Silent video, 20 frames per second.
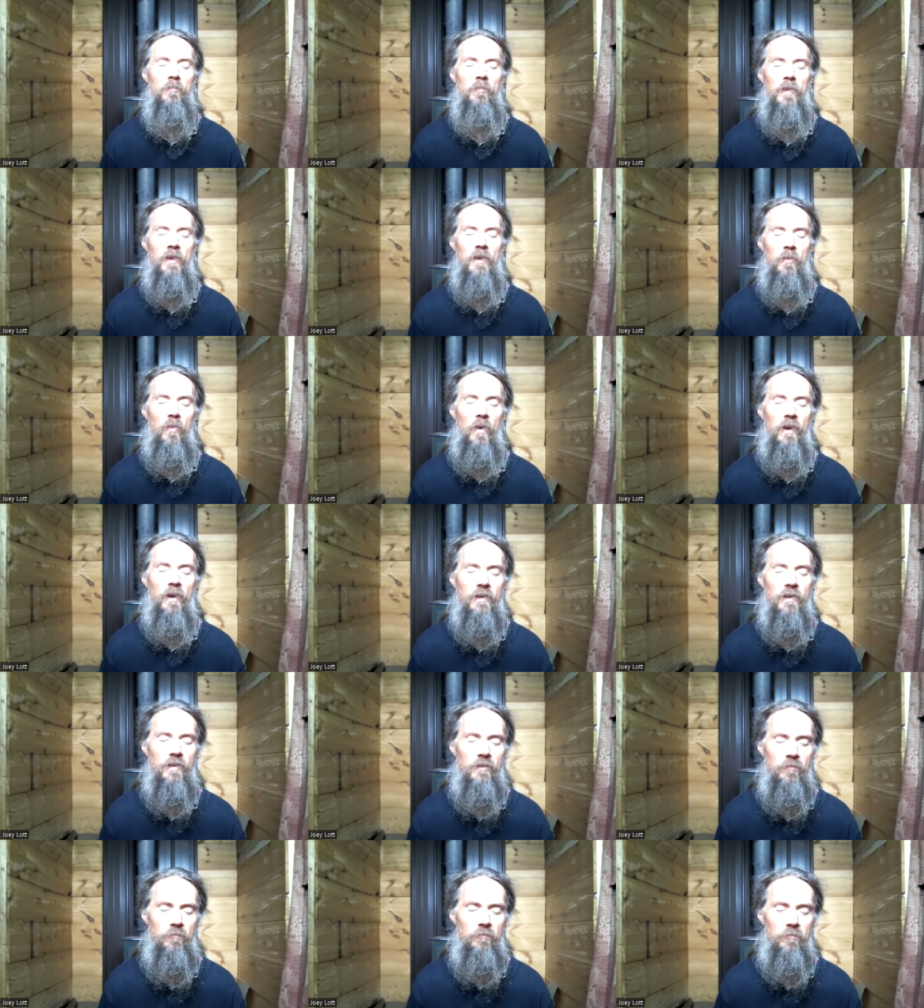he wanted
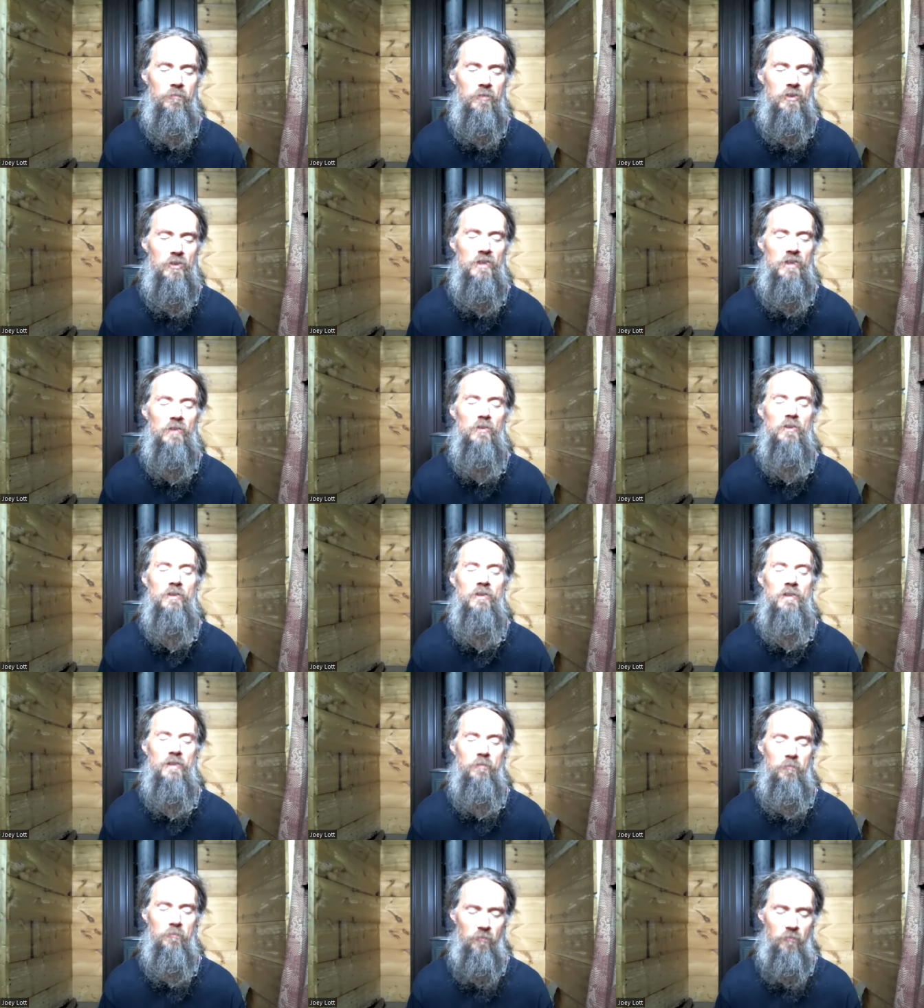to shield
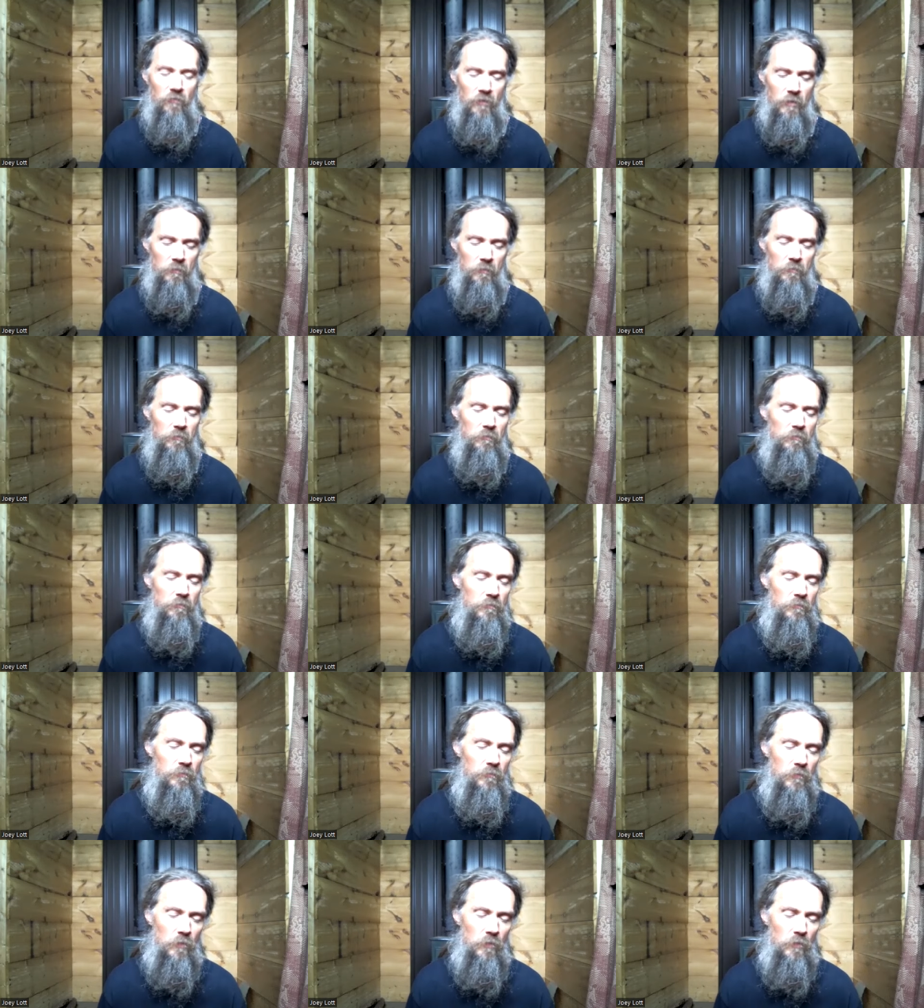him from